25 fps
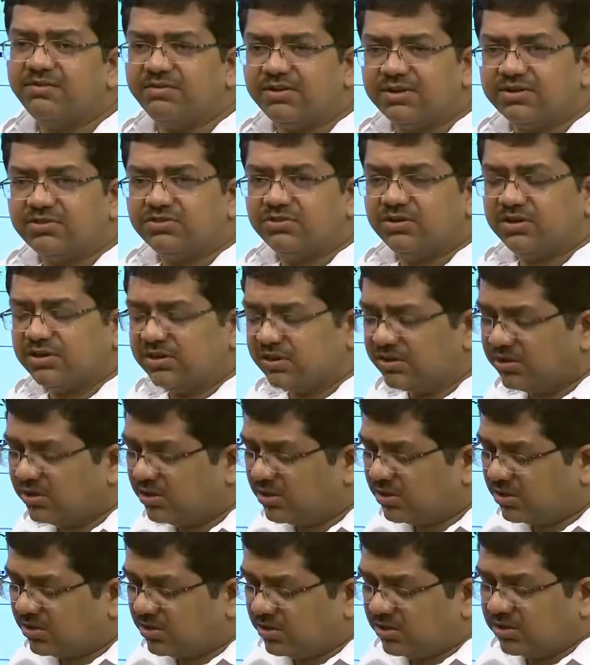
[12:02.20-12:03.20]
actually.
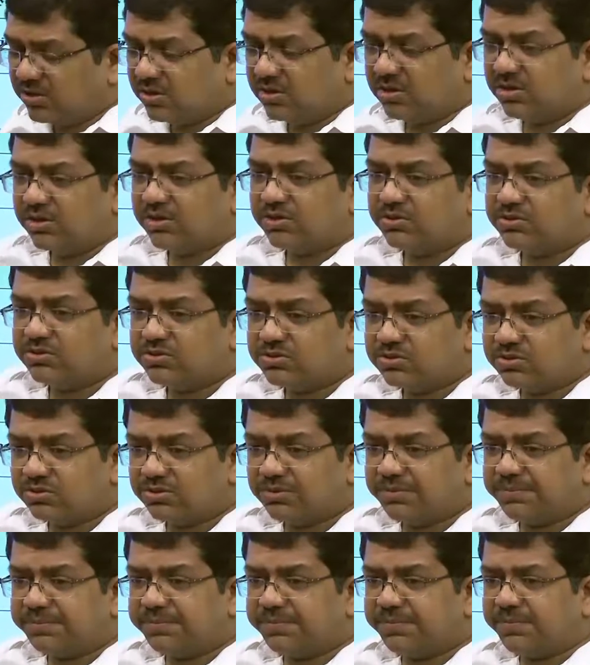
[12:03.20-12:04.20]

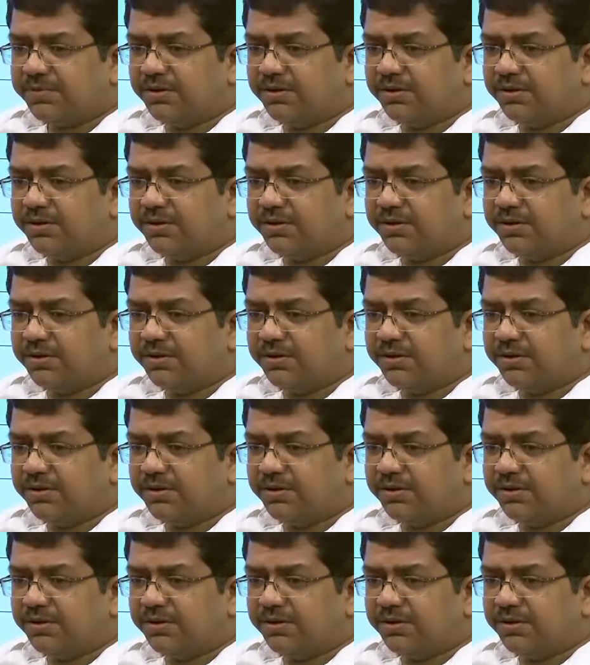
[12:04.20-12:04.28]
So,